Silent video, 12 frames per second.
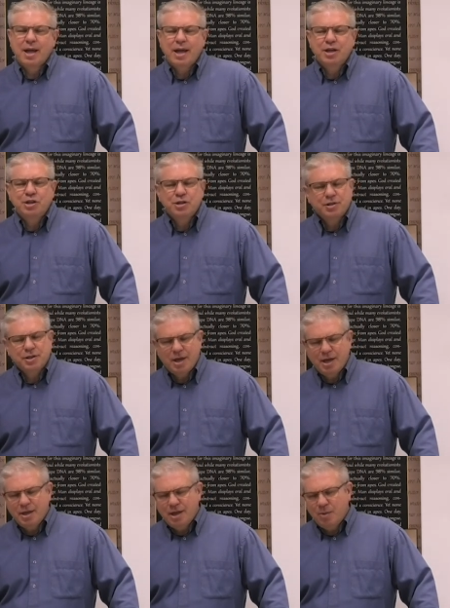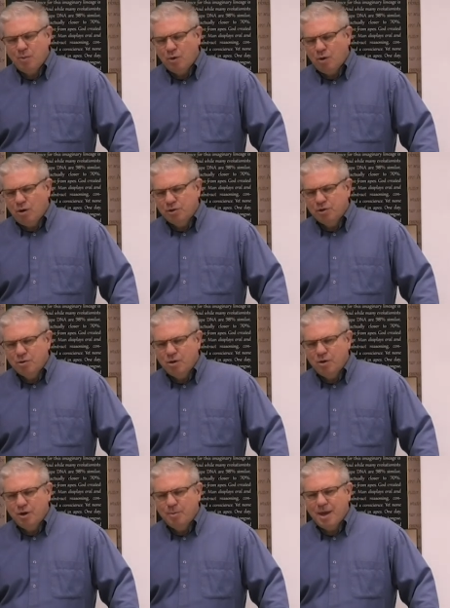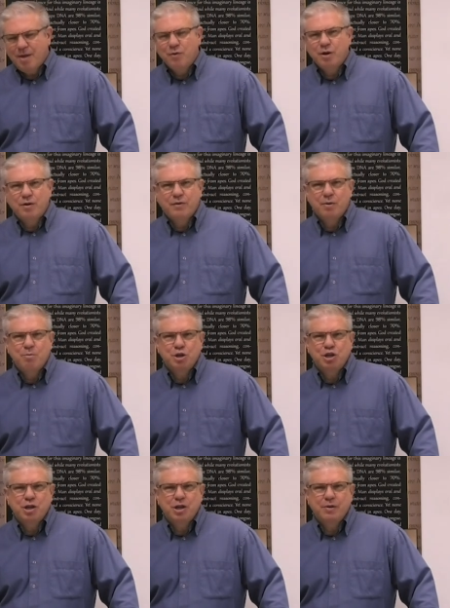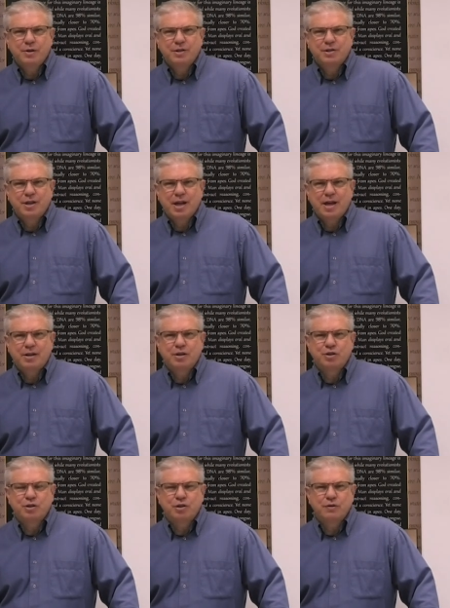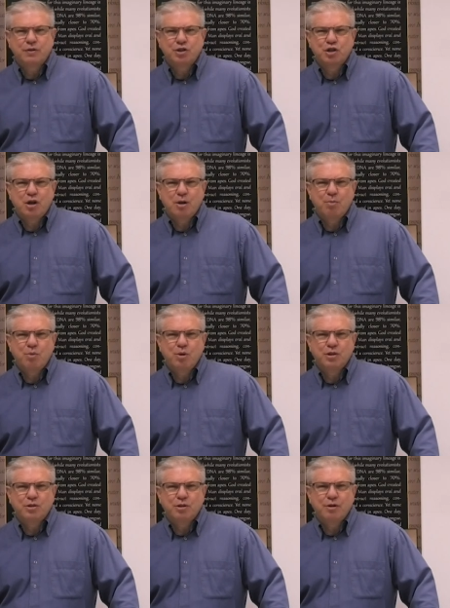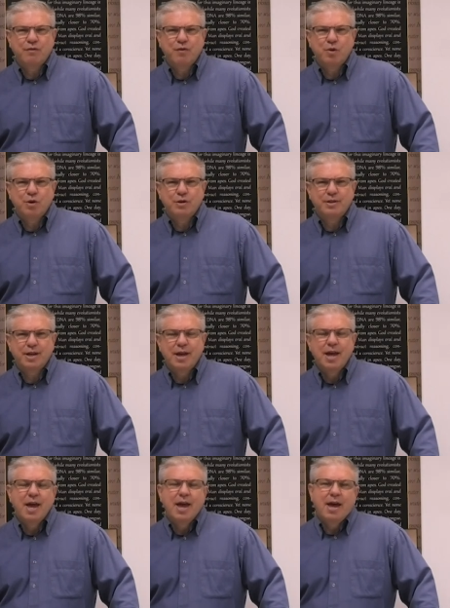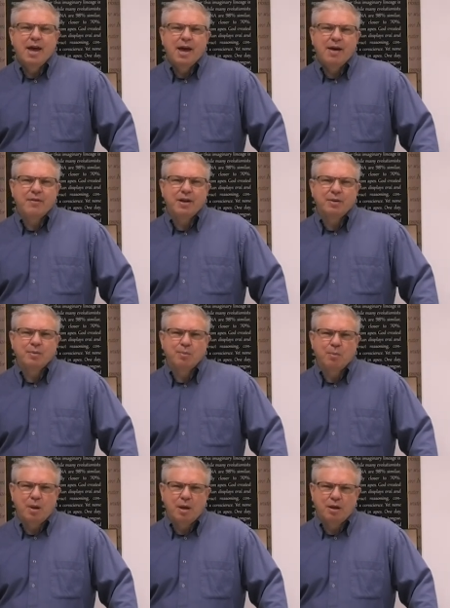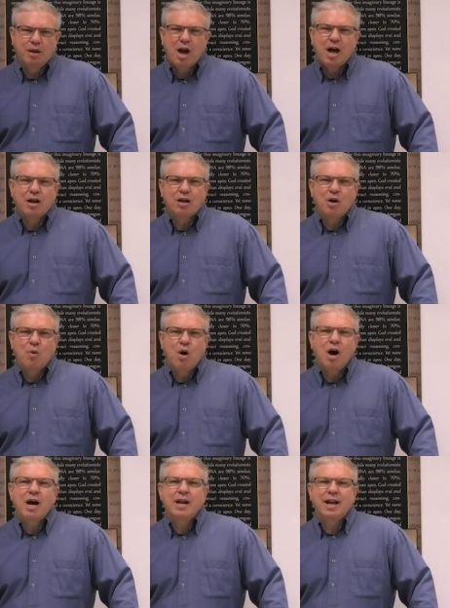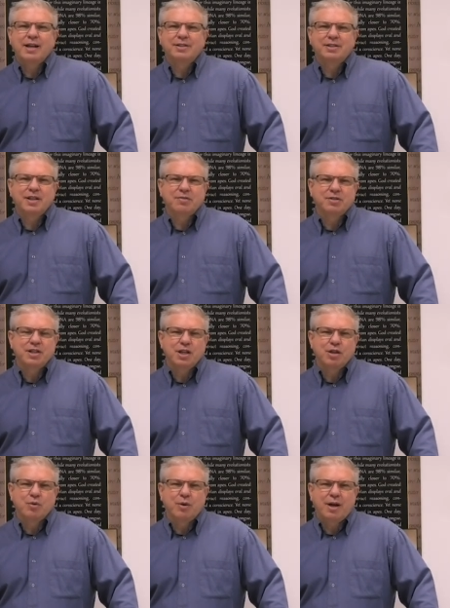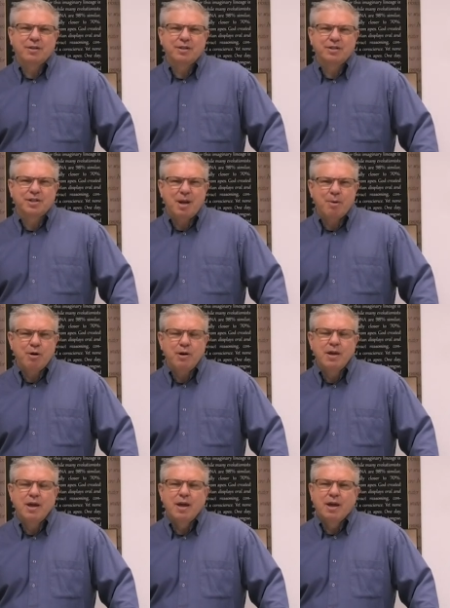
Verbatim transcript: ages. And then we're also going to be, have one of our missionaries at the service, Sean Boyd's looking forward to having a lot go on at CFC throughout the summer,